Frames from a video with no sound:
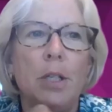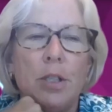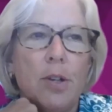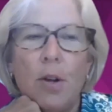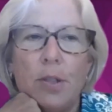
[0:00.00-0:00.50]
me
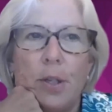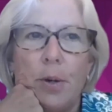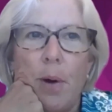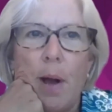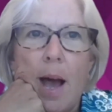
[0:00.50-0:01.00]
just
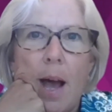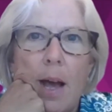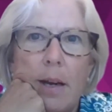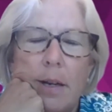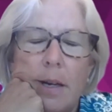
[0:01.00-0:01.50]
also
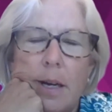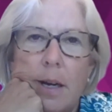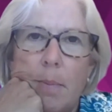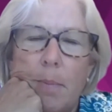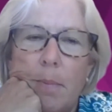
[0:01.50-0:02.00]
add,
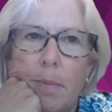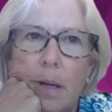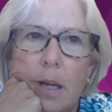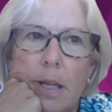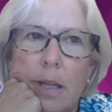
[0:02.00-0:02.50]

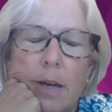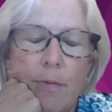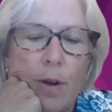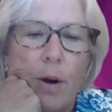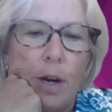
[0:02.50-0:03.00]
in
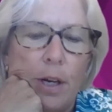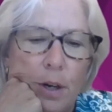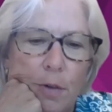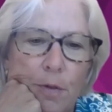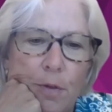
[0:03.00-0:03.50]
the very
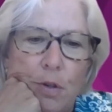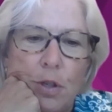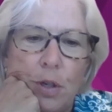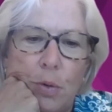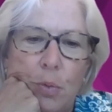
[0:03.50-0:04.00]
near
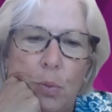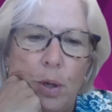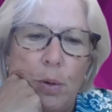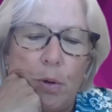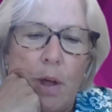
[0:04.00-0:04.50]
future,
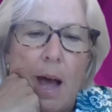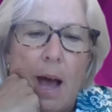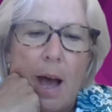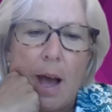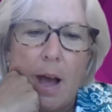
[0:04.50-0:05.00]
we will
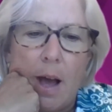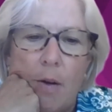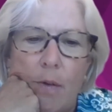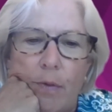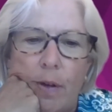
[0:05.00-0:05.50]

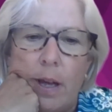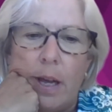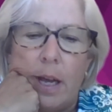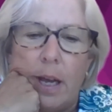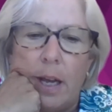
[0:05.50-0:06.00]
have
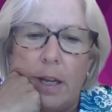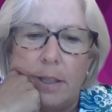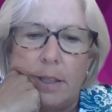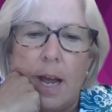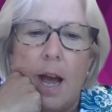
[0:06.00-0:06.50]

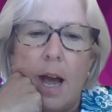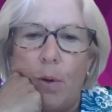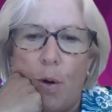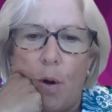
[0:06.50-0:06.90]
a town